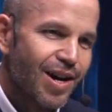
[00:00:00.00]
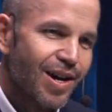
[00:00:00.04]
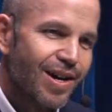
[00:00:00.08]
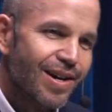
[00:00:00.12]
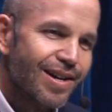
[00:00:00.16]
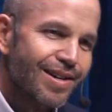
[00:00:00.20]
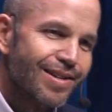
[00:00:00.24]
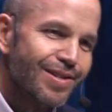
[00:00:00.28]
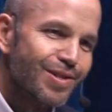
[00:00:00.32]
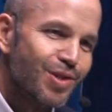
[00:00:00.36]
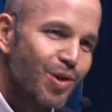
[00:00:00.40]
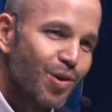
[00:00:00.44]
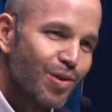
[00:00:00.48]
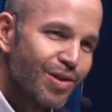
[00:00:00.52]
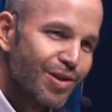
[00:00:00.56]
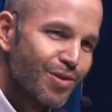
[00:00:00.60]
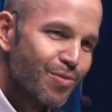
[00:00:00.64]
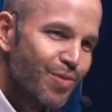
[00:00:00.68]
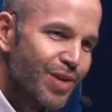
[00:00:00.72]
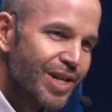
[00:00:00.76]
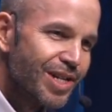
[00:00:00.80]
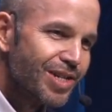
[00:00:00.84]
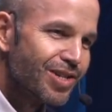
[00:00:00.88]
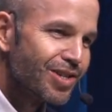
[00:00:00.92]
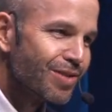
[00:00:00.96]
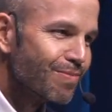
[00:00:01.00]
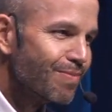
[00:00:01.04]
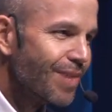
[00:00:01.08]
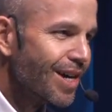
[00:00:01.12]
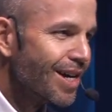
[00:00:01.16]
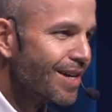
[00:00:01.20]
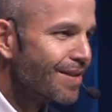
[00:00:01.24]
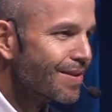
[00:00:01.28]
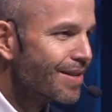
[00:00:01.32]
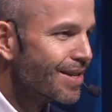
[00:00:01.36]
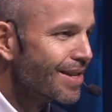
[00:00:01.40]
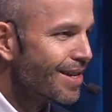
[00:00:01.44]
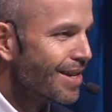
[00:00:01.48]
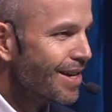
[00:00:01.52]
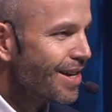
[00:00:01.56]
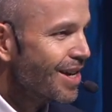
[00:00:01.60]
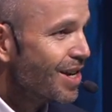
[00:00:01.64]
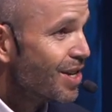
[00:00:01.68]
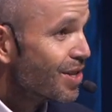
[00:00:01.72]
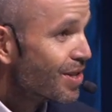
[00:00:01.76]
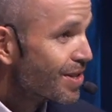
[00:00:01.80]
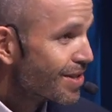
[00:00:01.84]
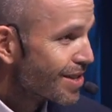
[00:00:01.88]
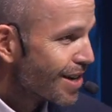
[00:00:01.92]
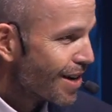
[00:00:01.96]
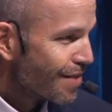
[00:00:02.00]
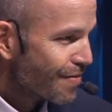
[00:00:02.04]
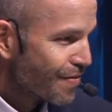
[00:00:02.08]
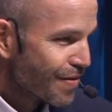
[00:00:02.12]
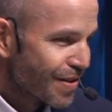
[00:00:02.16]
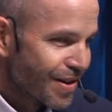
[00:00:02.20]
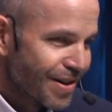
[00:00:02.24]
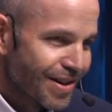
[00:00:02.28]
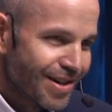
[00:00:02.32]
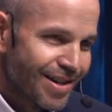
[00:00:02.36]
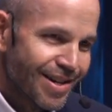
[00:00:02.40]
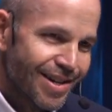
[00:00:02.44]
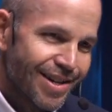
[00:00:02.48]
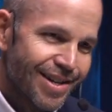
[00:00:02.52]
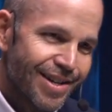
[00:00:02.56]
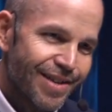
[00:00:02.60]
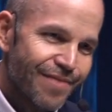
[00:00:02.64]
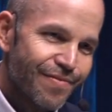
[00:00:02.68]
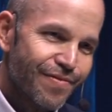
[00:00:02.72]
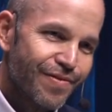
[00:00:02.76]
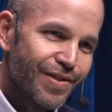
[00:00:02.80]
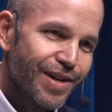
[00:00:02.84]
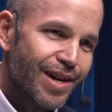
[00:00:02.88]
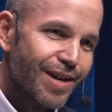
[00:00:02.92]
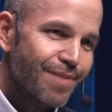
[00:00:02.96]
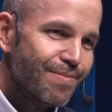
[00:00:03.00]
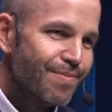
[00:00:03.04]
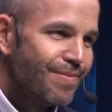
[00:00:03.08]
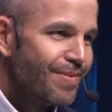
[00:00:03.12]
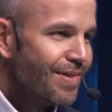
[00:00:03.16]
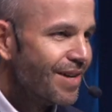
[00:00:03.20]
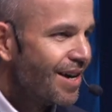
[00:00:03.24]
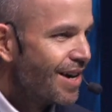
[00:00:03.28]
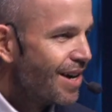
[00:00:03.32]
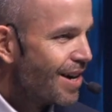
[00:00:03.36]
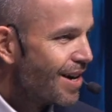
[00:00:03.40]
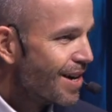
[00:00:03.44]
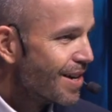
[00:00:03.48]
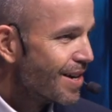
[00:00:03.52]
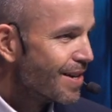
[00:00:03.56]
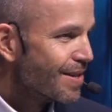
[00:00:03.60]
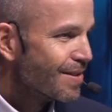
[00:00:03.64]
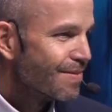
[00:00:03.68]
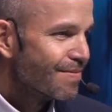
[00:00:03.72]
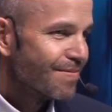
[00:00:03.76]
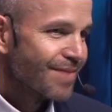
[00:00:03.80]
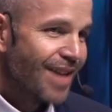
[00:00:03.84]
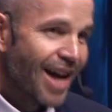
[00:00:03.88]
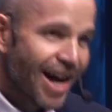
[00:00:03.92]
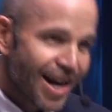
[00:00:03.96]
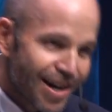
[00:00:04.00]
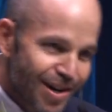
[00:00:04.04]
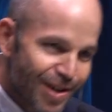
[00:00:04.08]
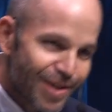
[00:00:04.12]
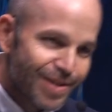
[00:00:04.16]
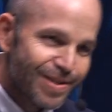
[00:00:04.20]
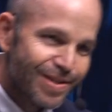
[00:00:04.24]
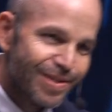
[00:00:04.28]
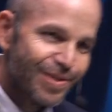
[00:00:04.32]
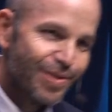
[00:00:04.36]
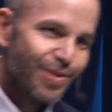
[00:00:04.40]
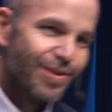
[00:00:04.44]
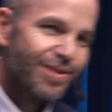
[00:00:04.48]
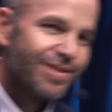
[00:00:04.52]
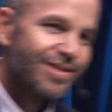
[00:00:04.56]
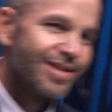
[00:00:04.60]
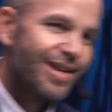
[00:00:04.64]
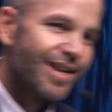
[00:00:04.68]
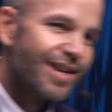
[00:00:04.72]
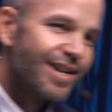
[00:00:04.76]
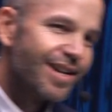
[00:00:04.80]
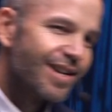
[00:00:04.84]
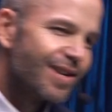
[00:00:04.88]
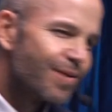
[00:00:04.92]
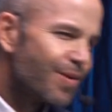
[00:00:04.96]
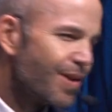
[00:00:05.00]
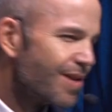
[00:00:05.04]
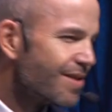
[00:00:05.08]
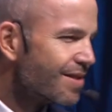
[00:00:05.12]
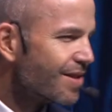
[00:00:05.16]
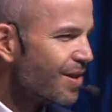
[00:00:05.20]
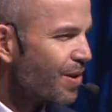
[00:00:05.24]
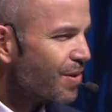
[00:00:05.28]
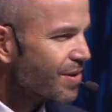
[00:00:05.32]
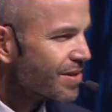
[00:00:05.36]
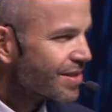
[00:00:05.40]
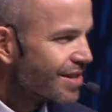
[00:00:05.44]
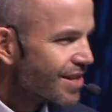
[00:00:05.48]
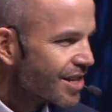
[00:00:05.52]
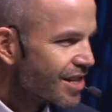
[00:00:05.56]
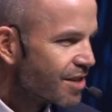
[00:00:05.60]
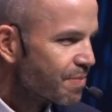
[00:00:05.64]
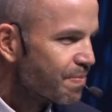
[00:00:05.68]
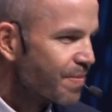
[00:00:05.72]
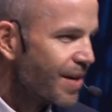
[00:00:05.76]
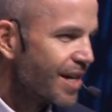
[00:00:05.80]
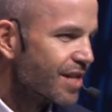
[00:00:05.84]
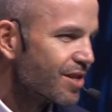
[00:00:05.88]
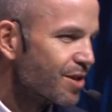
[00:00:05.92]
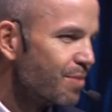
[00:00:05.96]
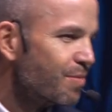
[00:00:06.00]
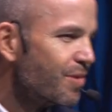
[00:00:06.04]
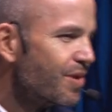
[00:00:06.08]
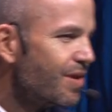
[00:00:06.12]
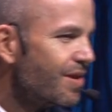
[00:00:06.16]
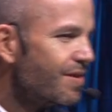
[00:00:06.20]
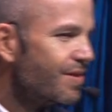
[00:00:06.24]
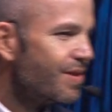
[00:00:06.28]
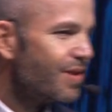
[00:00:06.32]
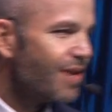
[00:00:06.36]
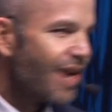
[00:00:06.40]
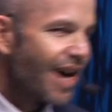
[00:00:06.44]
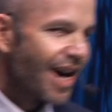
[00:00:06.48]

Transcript: northern regions might suffer from laggards, so to say, across the OECD spectrum, you